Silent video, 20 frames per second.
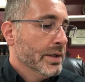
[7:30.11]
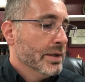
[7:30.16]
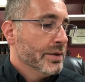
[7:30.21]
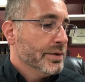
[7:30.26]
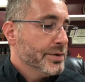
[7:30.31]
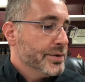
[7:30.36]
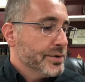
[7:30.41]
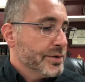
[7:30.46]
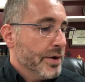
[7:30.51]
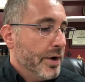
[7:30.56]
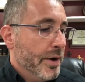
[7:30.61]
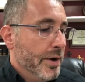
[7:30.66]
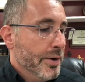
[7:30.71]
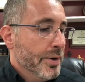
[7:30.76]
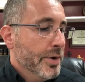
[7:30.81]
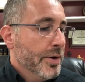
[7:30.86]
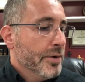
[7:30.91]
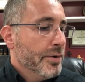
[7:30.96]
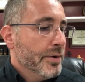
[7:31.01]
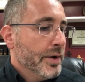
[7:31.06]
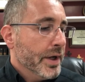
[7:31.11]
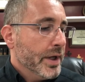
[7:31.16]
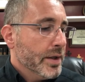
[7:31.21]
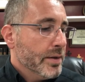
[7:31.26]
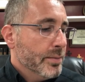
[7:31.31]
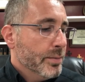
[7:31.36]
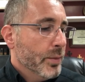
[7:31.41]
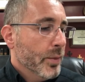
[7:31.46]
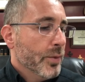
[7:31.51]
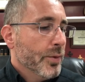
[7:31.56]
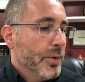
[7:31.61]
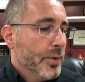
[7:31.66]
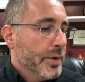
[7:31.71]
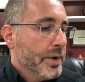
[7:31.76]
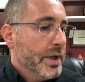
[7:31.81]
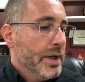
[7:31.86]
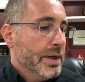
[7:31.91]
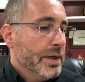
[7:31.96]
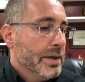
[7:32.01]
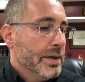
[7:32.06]
Sorrow and
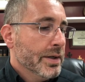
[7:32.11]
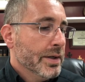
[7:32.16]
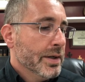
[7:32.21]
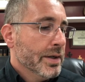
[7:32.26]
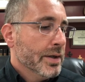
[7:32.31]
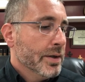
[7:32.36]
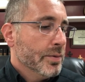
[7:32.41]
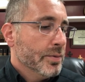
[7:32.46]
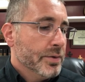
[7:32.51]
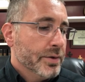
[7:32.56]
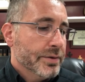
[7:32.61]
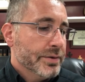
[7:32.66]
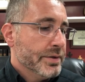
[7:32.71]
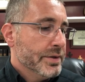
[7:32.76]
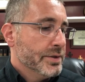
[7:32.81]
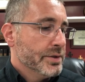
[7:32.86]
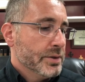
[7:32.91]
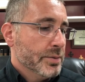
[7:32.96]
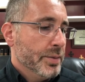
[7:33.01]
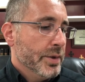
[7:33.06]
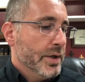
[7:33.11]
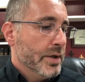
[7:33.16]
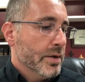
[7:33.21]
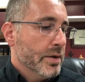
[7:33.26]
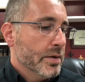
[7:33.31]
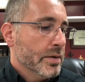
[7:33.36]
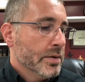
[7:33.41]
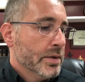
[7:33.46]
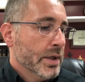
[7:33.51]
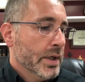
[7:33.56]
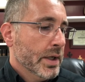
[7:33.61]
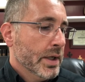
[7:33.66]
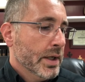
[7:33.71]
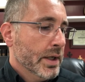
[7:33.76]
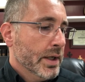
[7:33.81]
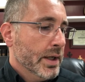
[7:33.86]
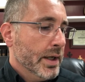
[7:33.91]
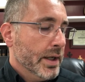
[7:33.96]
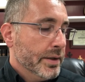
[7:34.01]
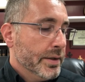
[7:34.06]
mourning will disappear,
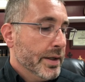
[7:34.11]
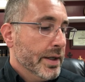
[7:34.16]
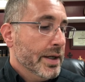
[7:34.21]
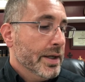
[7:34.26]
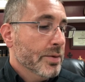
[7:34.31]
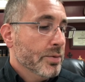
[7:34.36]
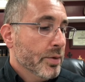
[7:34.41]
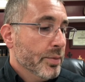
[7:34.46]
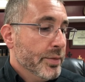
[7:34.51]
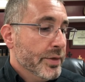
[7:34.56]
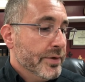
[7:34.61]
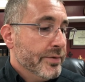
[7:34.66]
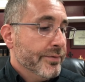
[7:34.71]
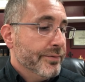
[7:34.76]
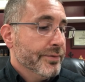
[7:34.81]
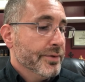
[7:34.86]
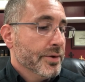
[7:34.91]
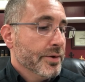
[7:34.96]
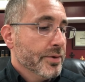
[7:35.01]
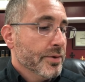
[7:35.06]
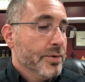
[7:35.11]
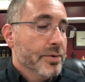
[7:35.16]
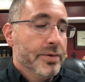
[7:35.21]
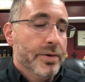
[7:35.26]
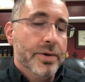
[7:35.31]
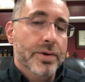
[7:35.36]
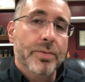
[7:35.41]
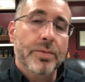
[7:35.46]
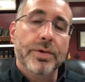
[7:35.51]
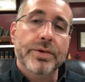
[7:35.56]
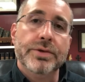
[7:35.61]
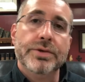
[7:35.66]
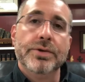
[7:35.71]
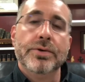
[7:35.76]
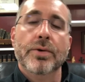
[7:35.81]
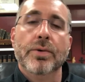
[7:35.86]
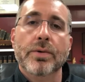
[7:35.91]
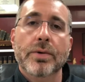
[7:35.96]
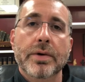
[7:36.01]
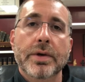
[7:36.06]
and they will be filled with
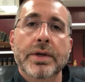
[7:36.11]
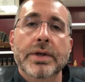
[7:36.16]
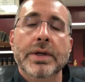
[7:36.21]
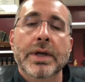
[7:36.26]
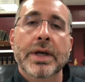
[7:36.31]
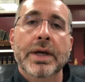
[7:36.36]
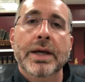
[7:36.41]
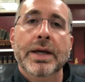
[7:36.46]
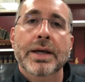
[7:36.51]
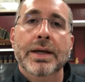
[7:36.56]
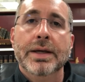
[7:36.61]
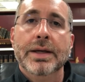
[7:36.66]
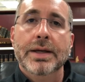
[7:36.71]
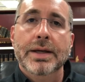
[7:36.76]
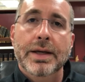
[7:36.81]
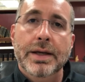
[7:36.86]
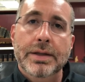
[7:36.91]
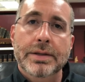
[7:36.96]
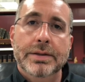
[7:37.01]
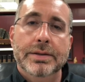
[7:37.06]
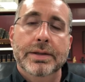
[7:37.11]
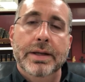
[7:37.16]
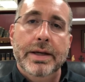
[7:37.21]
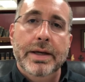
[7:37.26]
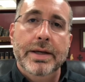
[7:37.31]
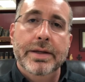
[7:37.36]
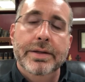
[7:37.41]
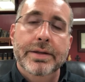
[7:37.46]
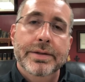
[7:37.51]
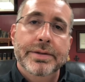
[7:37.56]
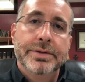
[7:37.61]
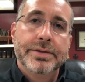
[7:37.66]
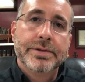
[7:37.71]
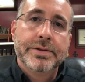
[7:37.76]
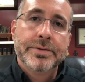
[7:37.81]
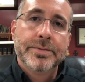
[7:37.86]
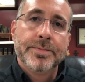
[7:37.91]
joy and gladness.